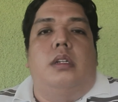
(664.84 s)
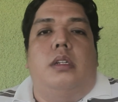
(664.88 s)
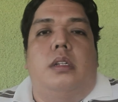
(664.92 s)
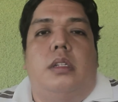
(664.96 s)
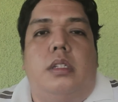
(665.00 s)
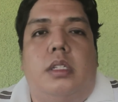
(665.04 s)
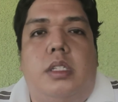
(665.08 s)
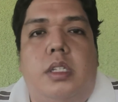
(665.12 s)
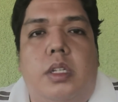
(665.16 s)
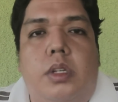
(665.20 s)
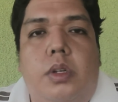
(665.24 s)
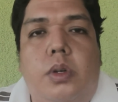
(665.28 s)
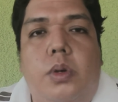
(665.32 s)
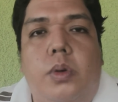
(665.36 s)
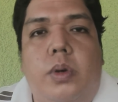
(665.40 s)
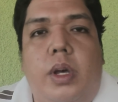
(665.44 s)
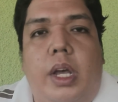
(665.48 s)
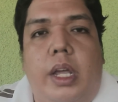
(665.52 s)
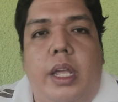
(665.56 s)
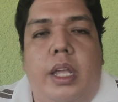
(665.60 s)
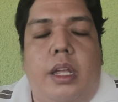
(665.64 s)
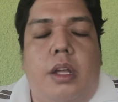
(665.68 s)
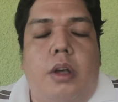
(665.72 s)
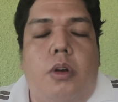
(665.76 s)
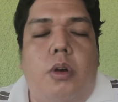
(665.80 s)
So
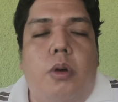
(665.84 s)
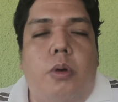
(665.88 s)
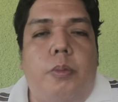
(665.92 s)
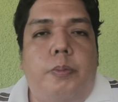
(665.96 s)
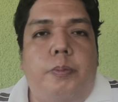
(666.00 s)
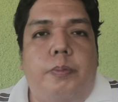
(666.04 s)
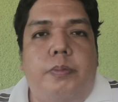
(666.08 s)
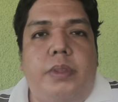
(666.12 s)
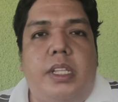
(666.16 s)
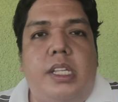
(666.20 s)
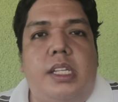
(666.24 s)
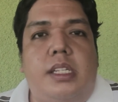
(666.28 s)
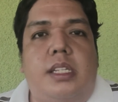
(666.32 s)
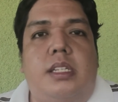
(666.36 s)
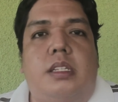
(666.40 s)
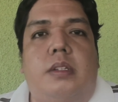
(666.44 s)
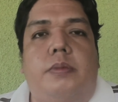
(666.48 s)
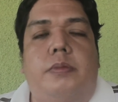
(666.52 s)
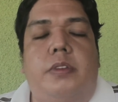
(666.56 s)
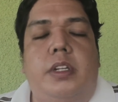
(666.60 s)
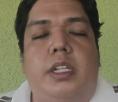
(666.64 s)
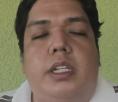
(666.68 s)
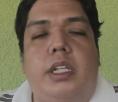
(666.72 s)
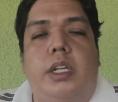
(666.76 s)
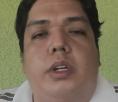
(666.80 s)
I hope this
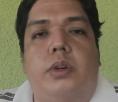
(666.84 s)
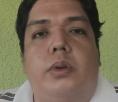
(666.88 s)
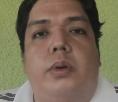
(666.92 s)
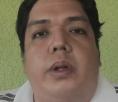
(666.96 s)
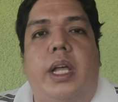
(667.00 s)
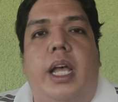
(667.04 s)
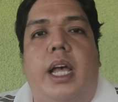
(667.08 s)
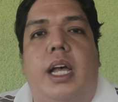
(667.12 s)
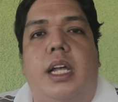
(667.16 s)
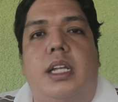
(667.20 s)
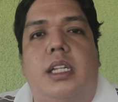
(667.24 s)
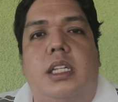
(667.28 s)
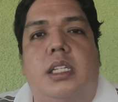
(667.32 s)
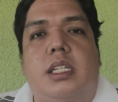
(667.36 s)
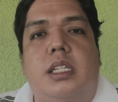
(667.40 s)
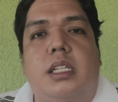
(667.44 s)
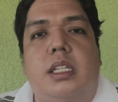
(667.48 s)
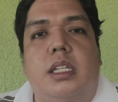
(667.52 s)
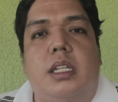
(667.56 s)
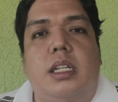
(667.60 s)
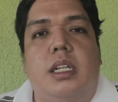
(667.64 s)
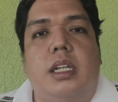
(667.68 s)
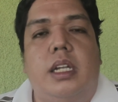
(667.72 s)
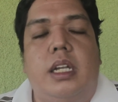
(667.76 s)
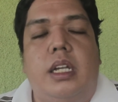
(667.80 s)
video has
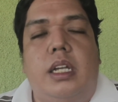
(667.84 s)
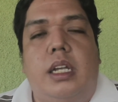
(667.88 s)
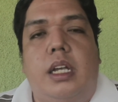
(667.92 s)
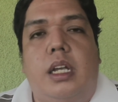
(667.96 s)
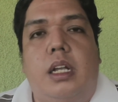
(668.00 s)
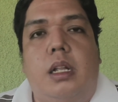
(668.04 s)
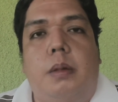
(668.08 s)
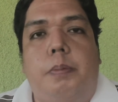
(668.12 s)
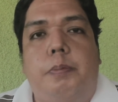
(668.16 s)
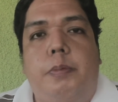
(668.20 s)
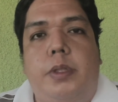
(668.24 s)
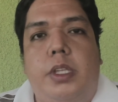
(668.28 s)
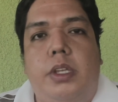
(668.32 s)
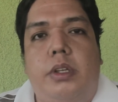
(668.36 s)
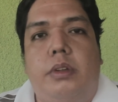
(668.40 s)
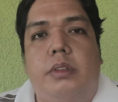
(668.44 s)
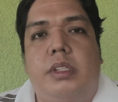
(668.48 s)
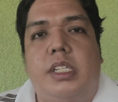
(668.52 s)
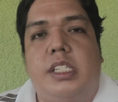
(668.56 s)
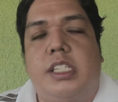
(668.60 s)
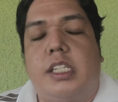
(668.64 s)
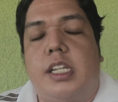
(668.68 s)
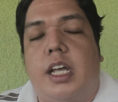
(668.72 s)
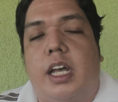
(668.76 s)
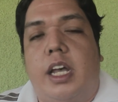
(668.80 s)
helped you
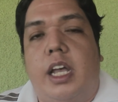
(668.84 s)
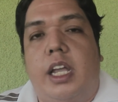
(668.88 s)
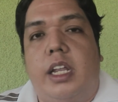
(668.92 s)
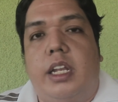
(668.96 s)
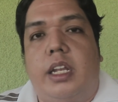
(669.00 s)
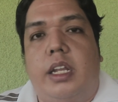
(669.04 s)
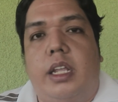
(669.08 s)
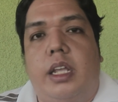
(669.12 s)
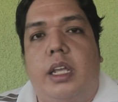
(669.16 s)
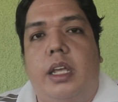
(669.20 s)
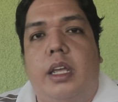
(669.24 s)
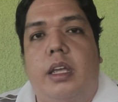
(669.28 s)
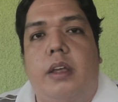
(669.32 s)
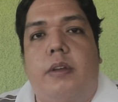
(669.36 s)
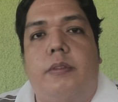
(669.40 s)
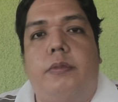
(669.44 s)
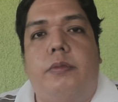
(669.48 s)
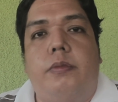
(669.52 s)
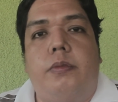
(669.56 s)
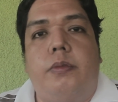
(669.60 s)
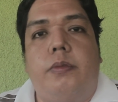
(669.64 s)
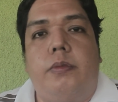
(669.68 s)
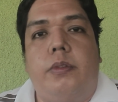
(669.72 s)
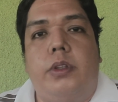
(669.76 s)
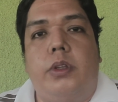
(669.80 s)
decide if
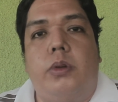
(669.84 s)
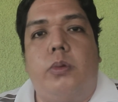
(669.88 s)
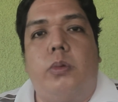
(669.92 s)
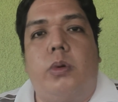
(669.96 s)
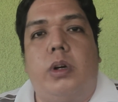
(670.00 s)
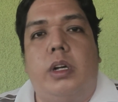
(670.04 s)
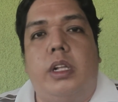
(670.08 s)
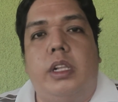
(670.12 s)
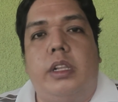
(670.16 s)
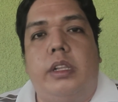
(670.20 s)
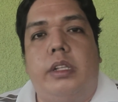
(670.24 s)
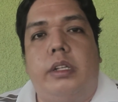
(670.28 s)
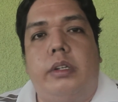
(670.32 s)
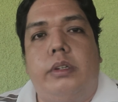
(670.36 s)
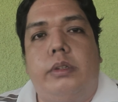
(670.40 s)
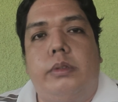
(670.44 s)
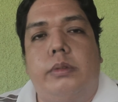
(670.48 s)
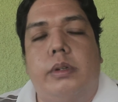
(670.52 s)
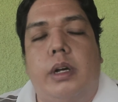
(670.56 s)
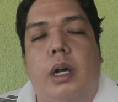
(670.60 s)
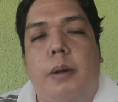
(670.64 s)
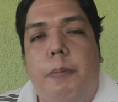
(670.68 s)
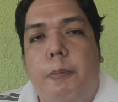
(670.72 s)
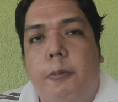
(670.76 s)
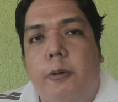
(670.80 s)
you want
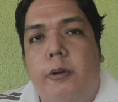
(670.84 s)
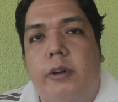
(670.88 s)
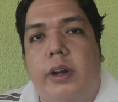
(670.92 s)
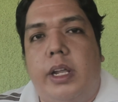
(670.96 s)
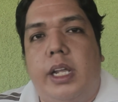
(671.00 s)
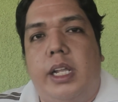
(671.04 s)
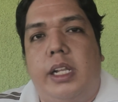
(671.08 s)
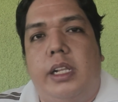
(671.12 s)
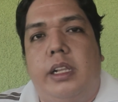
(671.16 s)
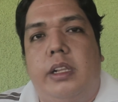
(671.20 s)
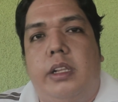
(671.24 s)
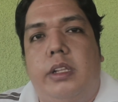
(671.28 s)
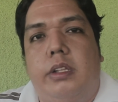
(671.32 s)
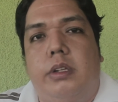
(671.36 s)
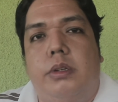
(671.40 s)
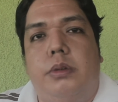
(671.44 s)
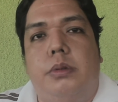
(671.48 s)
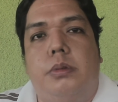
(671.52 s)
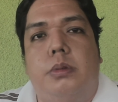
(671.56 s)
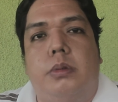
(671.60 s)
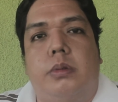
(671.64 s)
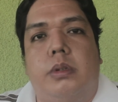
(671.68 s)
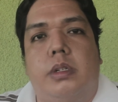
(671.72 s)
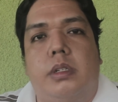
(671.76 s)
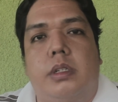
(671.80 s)
to upgrade
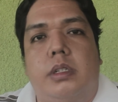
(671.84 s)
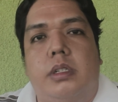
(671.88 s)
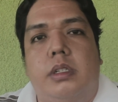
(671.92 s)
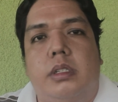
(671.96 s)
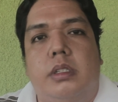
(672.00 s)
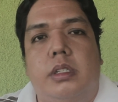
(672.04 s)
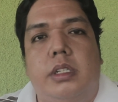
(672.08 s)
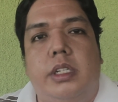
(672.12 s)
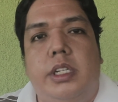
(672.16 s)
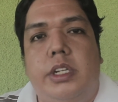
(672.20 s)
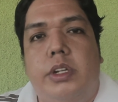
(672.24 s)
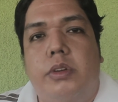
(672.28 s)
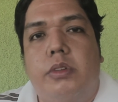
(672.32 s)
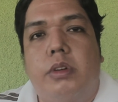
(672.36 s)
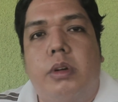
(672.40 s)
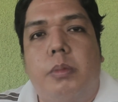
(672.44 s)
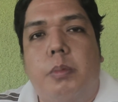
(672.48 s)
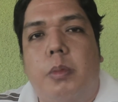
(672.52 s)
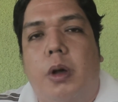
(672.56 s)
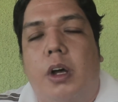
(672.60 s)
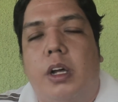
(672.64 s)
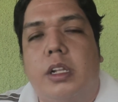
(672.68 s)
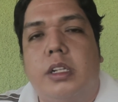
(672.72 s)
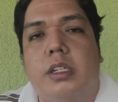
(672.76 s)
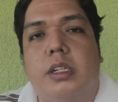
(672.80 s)
to the newer
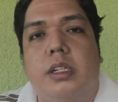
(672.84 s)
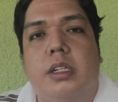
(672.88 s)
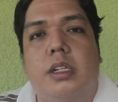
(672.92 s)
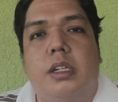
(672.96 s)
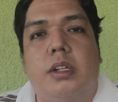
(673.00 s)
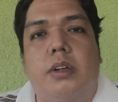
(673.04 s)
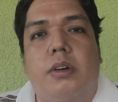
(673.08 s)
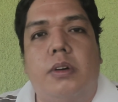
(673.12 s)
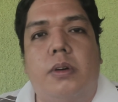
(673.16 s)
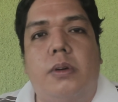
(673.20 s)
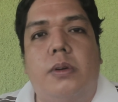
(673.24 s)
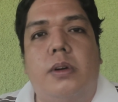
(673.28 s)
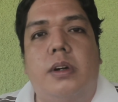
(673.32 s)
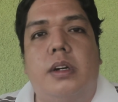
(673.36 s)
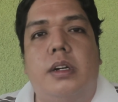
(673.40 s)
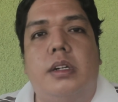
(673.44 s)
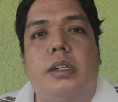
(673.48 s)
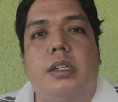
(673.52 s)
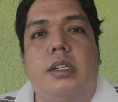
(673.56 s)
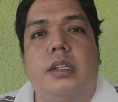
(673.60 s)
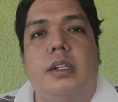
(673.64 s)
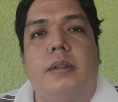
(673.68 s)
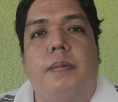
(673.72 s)
model or